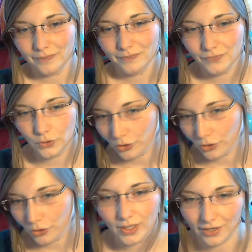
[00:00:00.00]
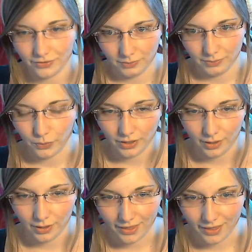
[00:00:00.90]
So you don't have to be worried
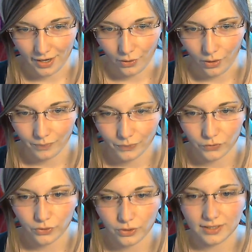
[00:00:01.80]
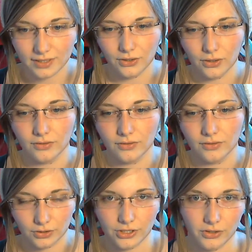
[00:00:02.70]
about that at all. Of course, if it's
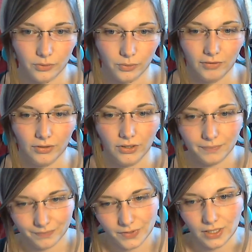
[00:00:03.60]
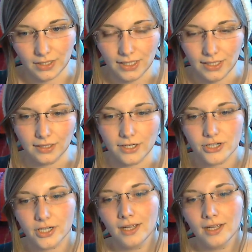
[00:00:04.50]
urgent or whatever, stick to English.